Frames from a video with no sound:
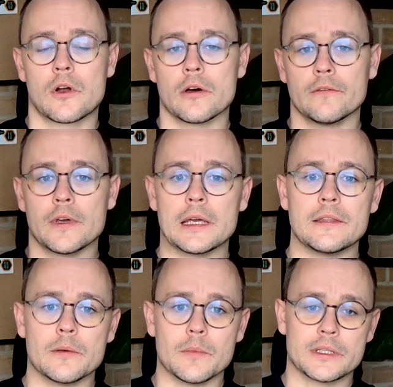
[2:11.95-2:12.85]

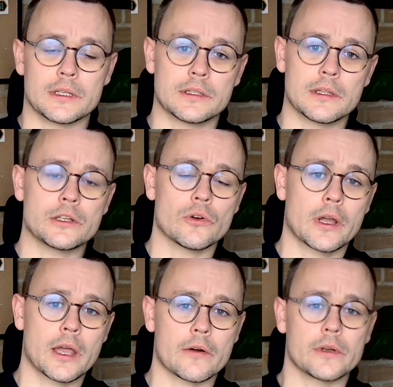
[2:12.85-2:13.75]
convey the message that you're
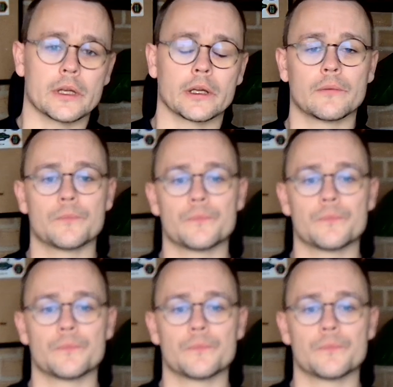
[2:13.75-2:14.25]
carrying.